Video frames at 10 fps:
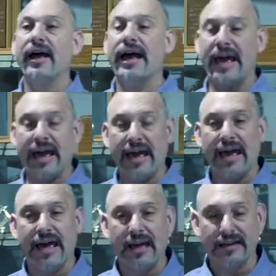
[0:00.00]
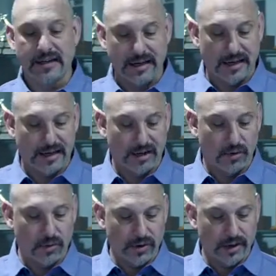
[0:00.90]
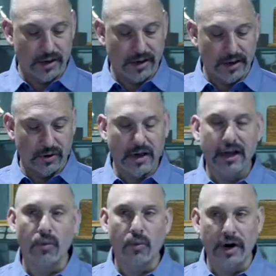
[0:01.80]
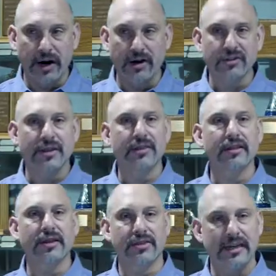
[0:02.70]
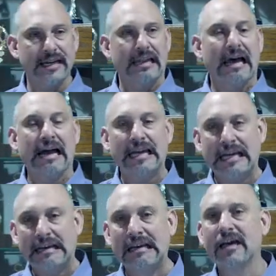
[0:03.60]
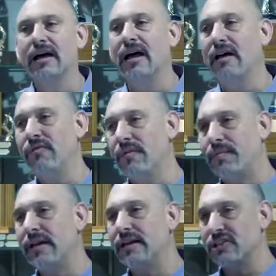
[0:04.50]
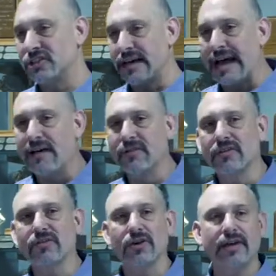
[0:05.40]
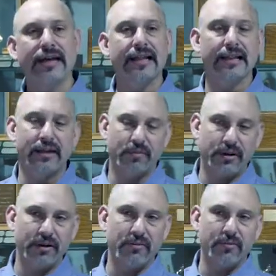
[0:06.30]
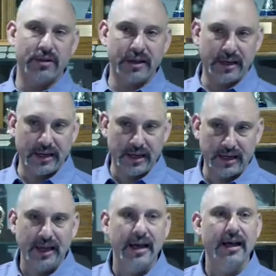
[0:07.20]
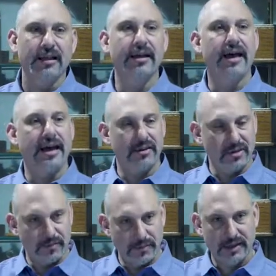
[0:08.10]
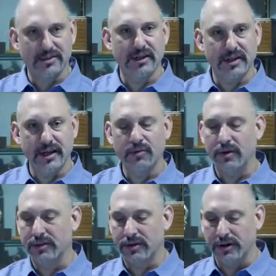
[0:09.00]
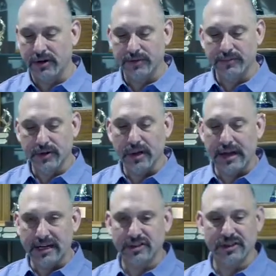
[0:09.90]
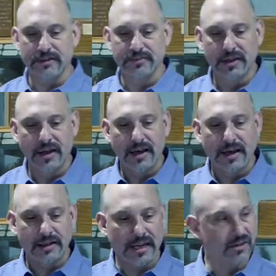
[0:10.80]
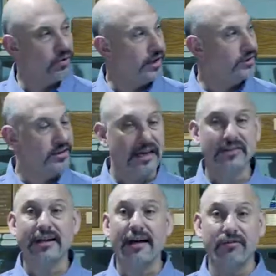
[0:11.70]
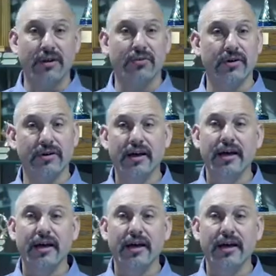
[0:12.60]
and kind of wears the thin lining of the penis shaft, and so you get a little bit of bleeding that ends up mixing in with your collection. And that's why it's nice to have different